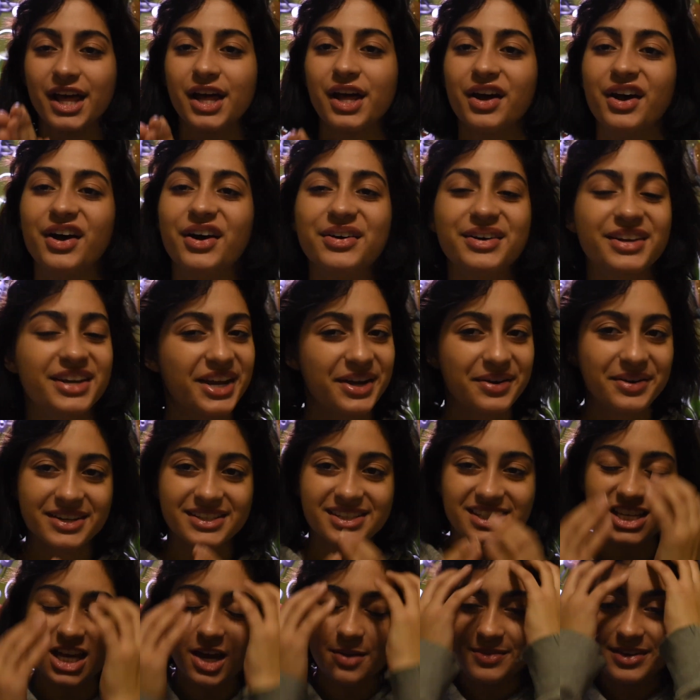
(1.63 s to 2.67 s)
Okay,
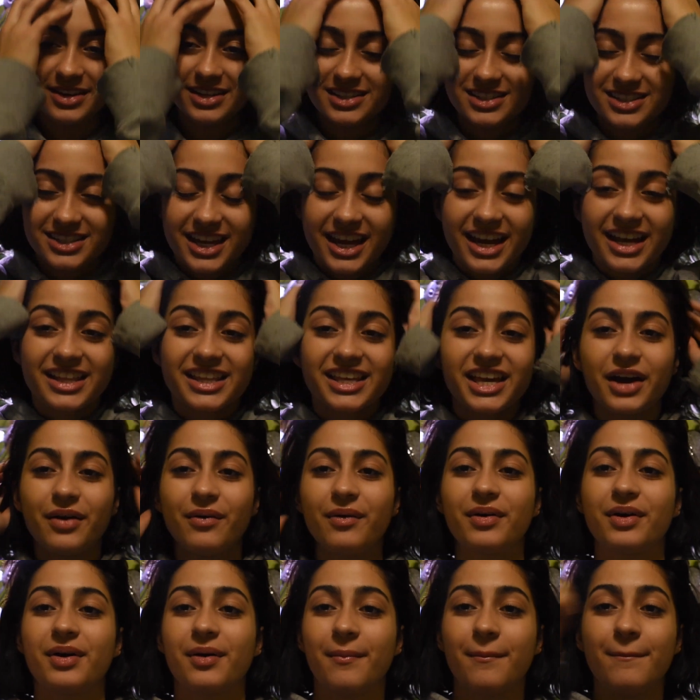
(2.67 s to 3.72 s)
what's up? It's Katie and
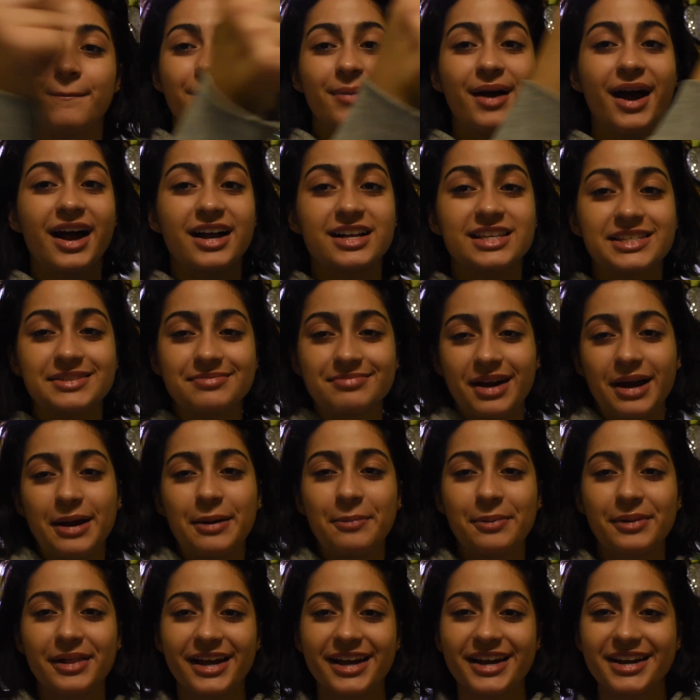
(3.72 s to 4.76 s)
welcome back to my
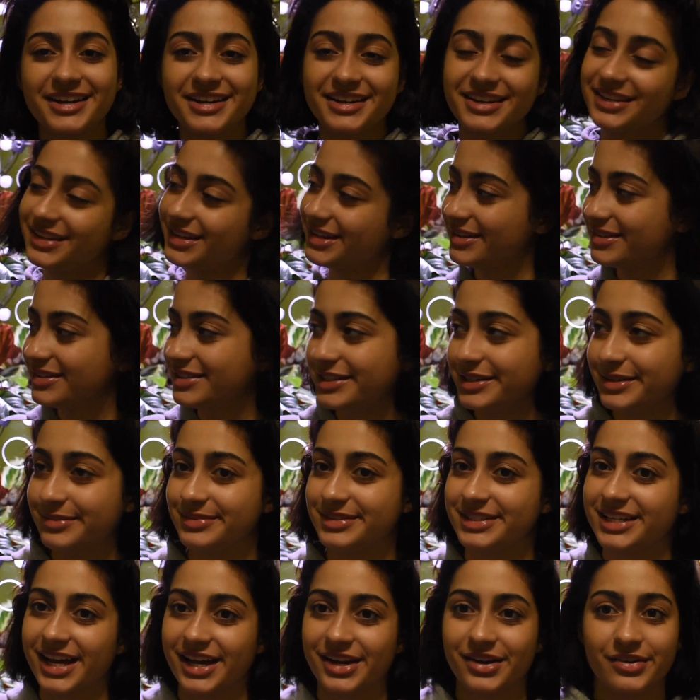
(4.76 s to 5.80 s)
plant YouTube
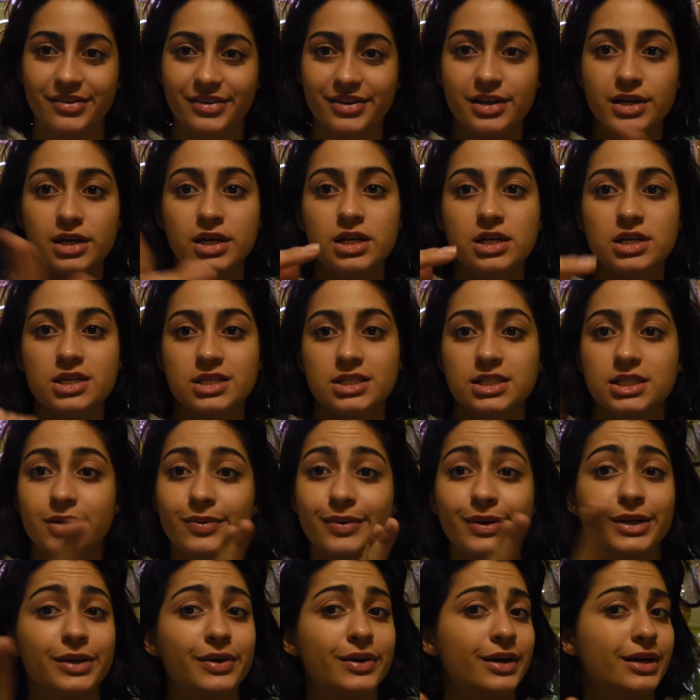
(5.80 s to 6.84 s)
channel. So
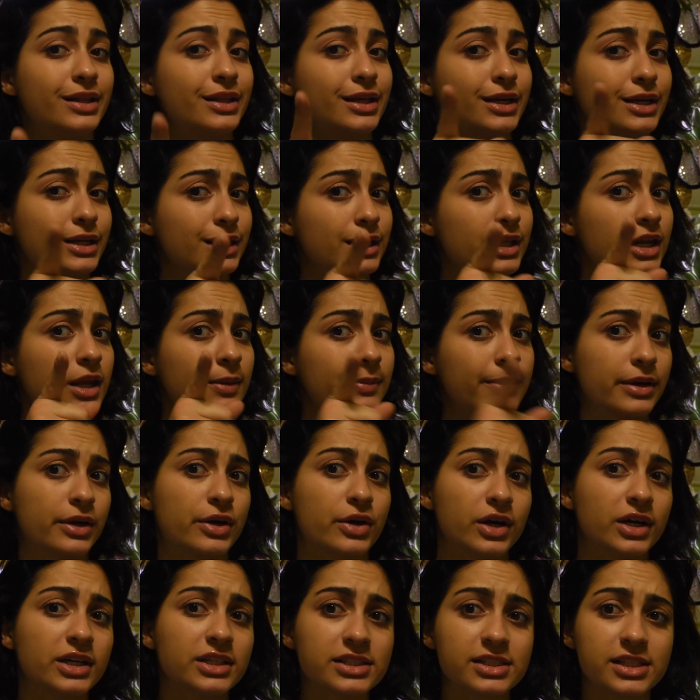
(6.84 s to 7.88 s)
I know I look a little bit
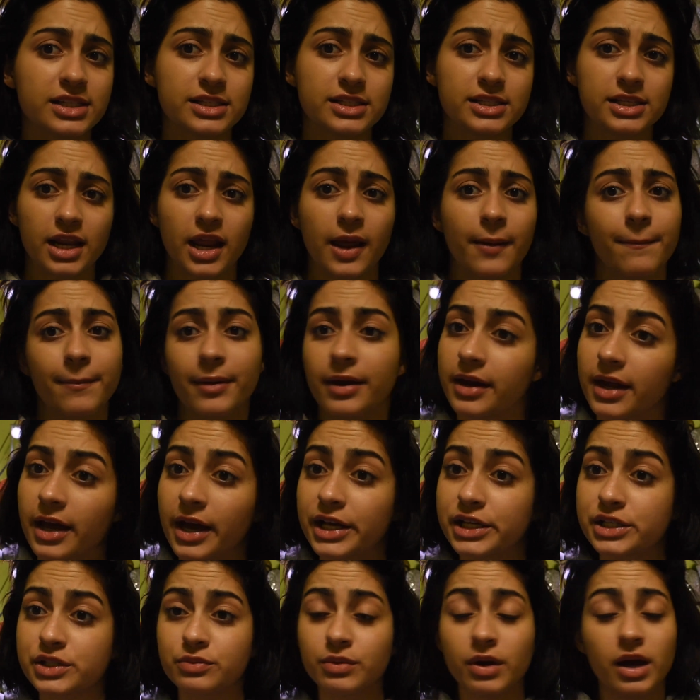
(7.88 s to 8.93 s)
crusty today, but
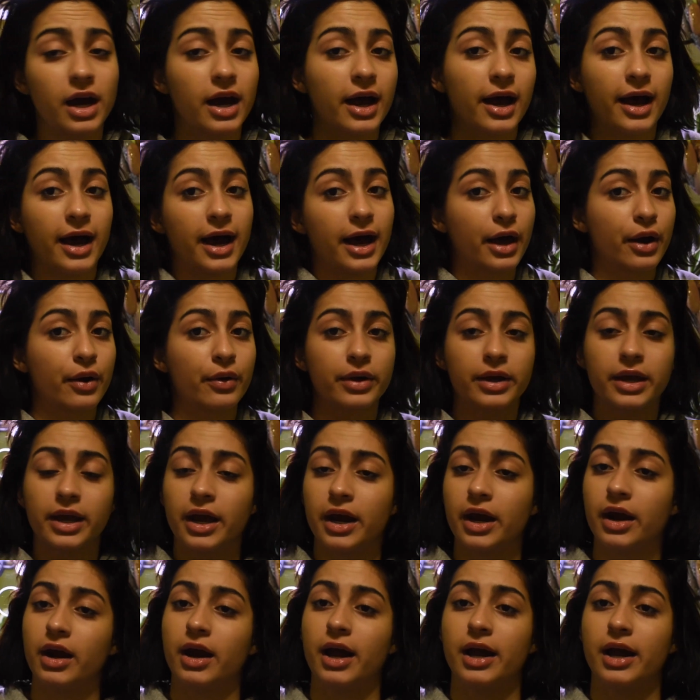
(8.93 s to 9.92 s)
guess what? I don't care.